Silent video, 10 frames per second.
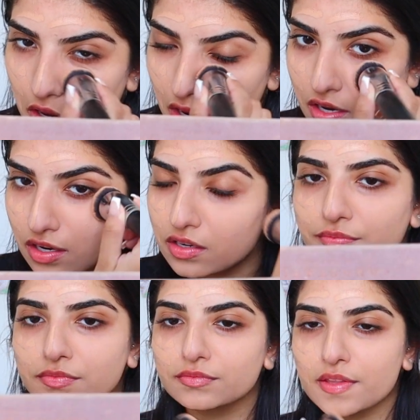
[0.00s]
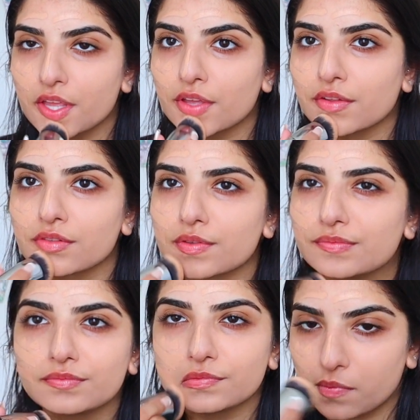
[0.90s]
it because it literally
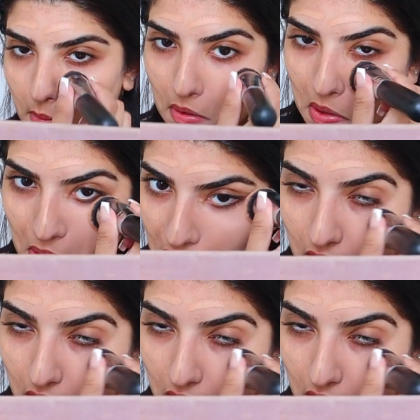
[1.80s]
changed my life.